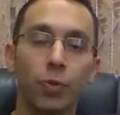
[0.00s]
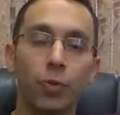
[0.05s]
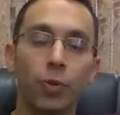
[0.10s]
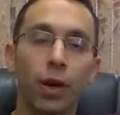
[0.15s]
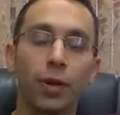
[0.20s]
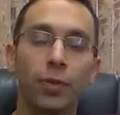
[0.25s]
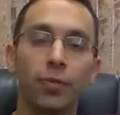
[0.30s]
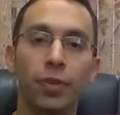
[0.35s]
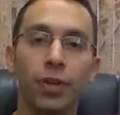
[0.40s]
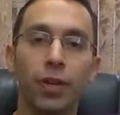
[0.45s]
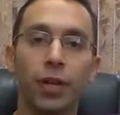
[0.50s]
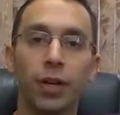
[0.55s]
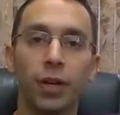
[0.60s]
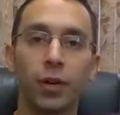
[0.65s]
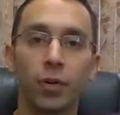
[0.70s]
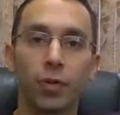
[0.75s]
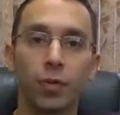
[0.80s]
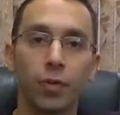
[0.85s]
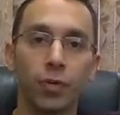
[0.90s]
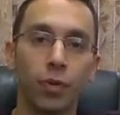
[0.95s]
throughout
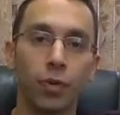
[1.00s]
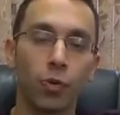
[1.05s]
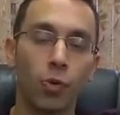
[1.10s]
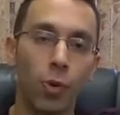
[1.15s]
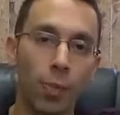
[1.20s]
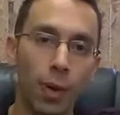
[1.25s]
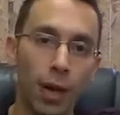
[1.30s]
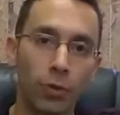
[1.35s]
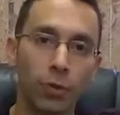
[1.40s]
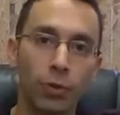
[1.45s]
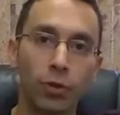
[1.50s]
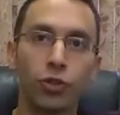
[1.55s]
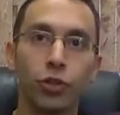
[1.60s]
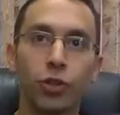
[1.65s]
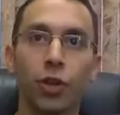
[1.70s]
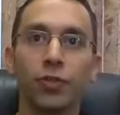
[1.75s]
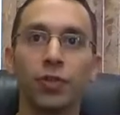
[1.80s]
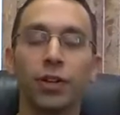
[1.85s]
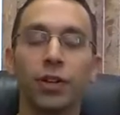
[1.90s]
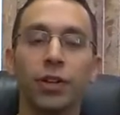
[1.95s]
the Quebec
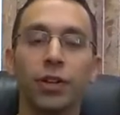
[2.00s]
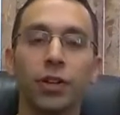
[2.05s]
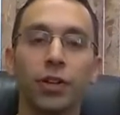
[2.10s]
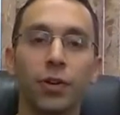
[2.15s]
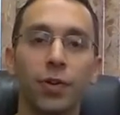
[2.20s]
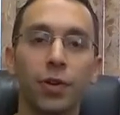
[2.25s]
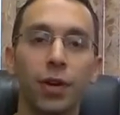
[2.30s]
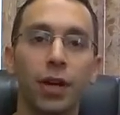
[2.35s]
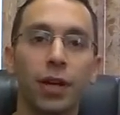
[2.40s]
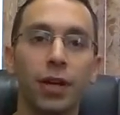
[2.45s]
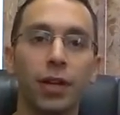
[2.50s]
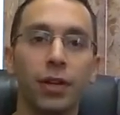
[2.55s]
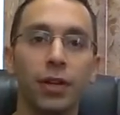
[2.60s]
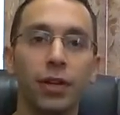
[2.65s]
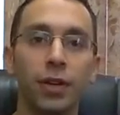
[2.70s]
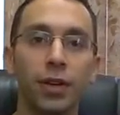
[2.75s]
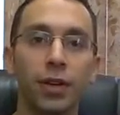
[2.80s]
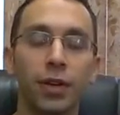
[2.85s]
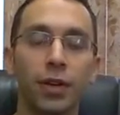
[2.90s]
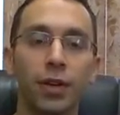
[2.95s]
region, Ontario,
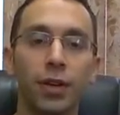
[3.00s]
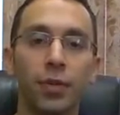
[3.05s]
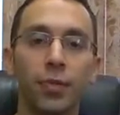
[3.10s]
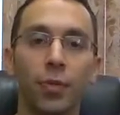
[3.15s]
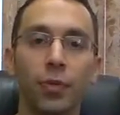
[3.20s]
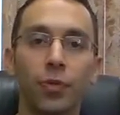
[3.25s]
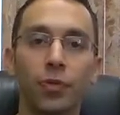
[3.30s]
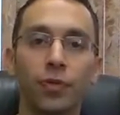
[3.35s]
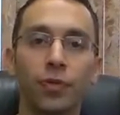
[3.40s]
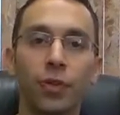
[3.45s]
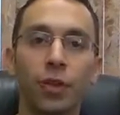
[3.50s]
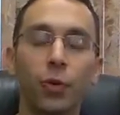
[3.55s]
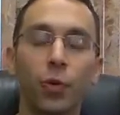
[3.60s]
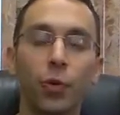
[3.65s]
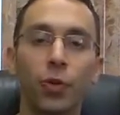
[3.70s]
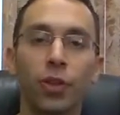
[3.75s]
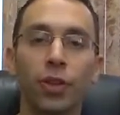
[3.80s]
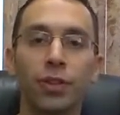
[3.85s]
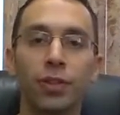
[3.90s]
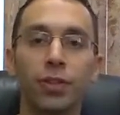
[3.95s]
and most of the
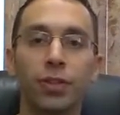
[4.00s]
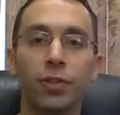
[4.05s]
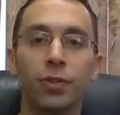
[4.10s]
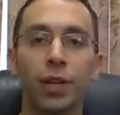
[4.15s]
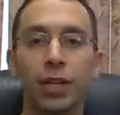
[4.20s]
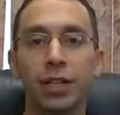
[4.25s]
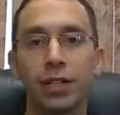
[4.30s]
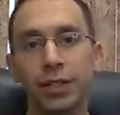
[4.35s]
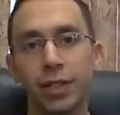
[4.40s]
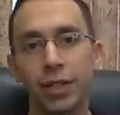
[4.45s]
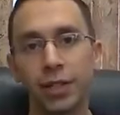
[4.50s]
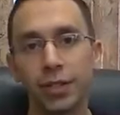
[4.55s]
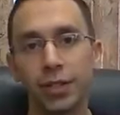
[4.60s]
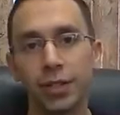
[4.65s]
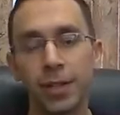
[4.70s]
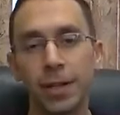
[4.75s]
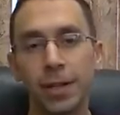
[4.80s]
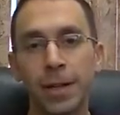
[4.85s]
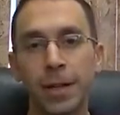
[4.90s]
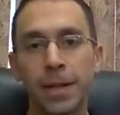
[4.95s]
Northeast United
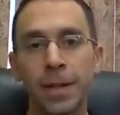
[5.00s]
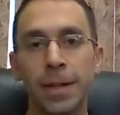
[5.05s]
States.